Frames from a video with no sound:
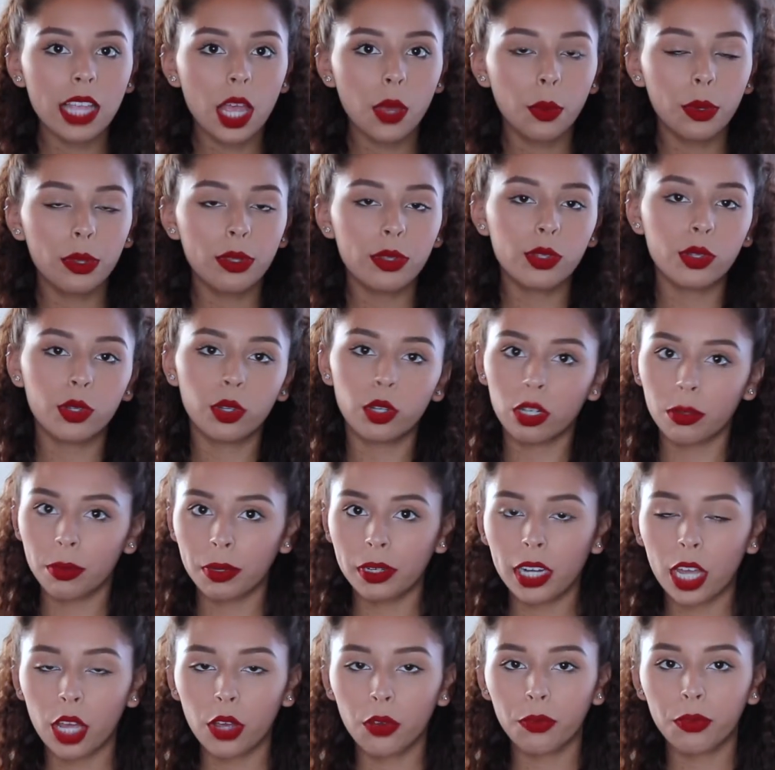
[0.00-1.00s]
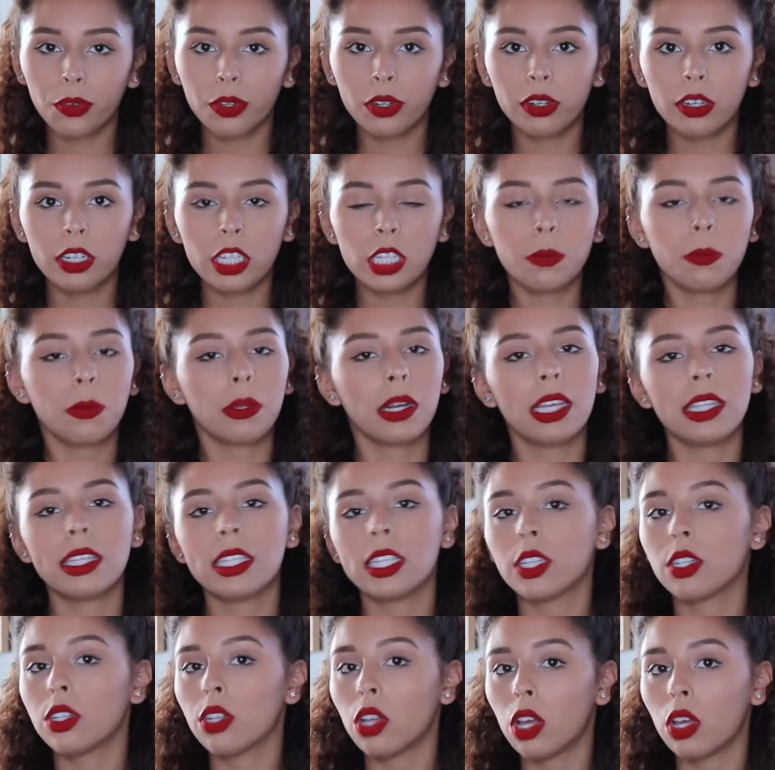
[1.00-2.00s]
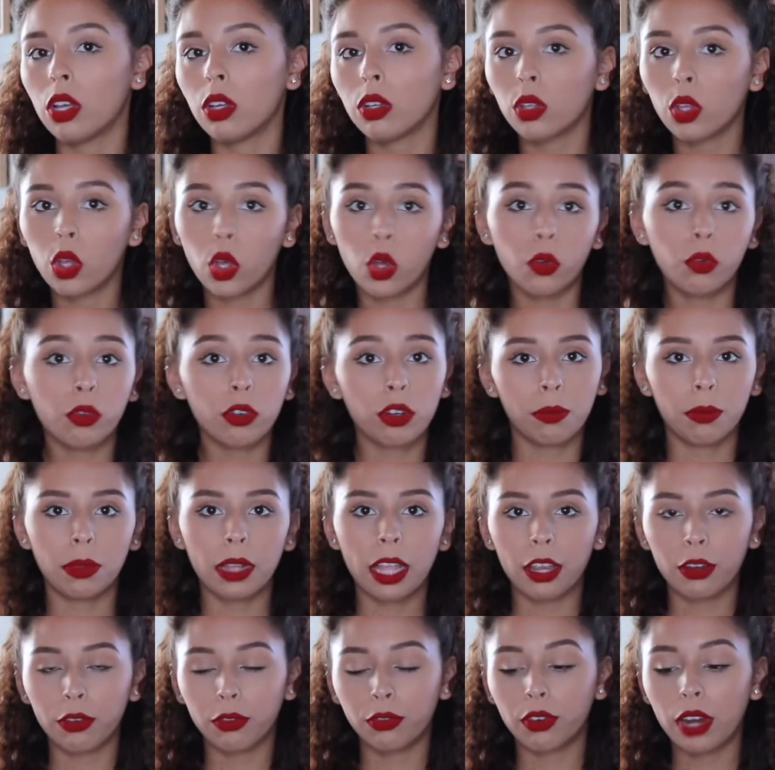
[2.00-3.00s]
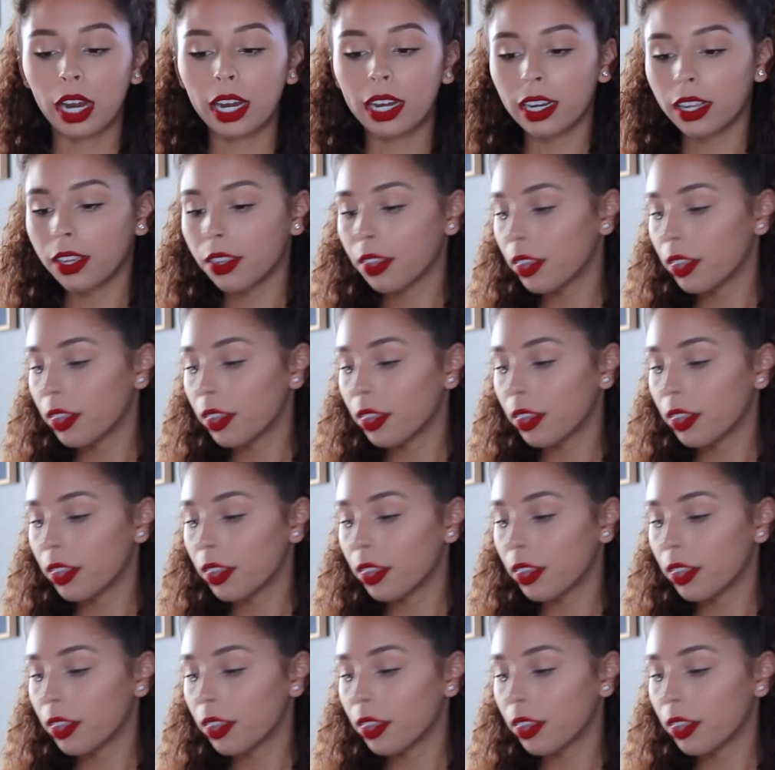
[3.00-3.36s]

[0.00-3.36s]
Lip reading: I went to Urban Outfitters, but I did not go for Black Friday